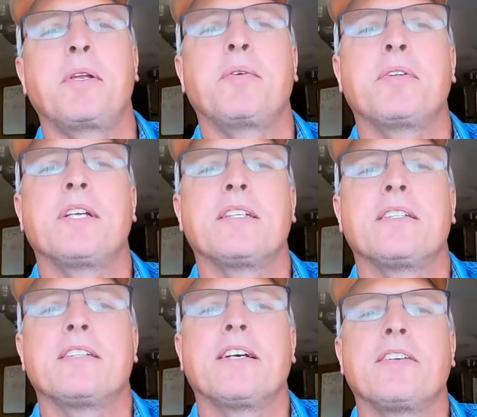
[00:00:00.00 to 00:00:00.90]
doing
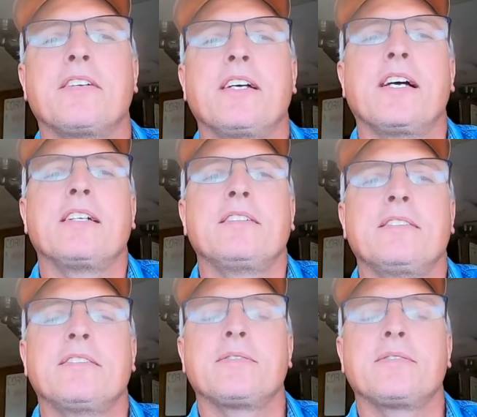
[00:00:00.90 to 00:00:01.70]
this until they're done